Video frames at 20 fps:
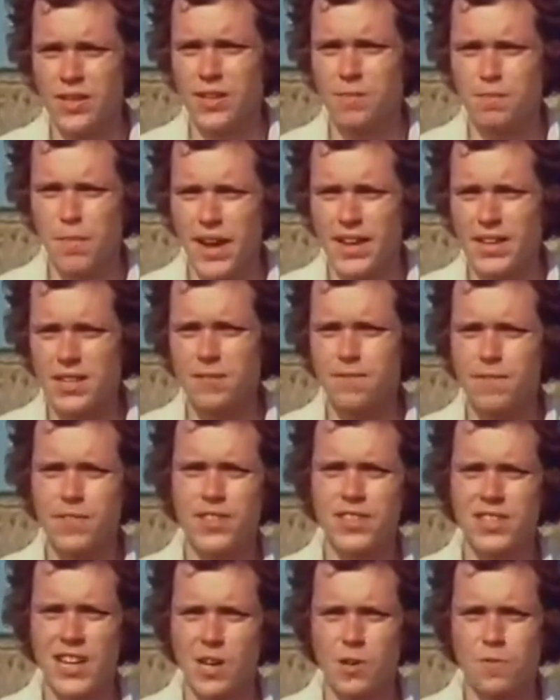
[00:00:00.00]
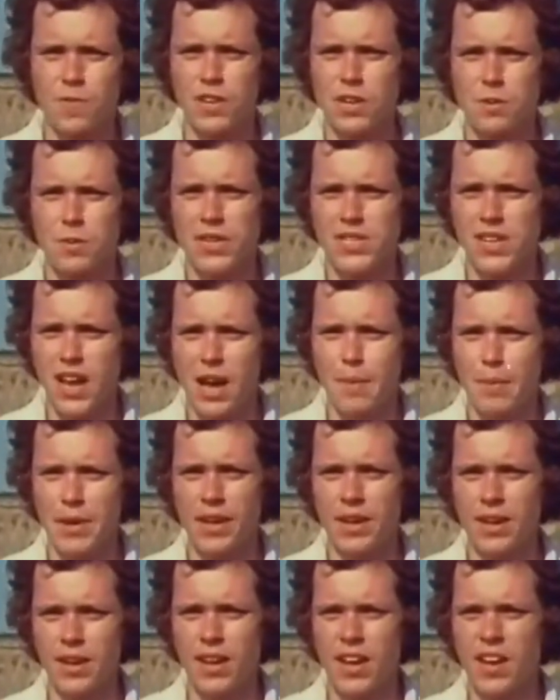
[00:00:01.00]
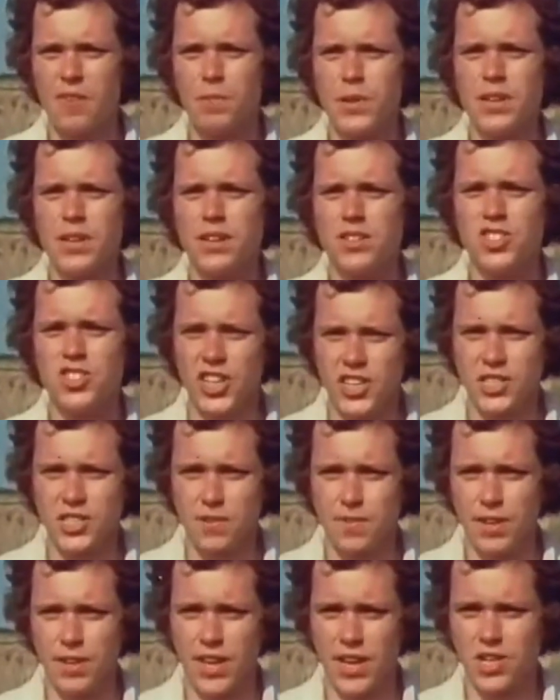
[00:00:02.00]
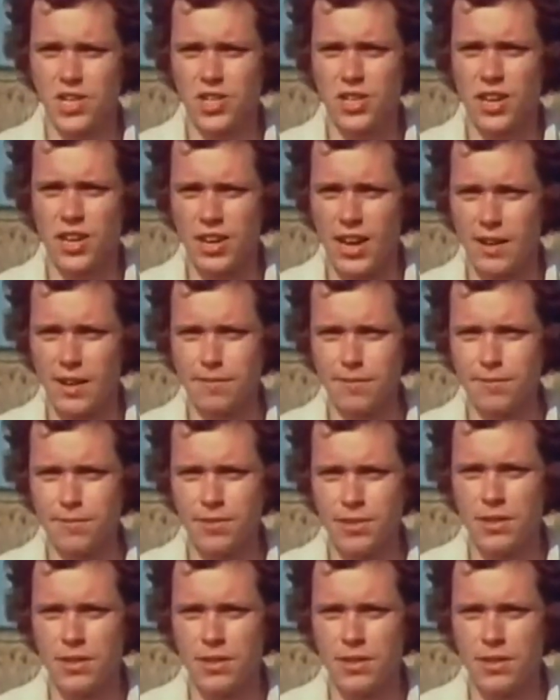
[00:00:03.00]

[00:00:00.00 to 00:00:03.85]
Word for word: that might, for the South Vietnamese army, have been justification enough,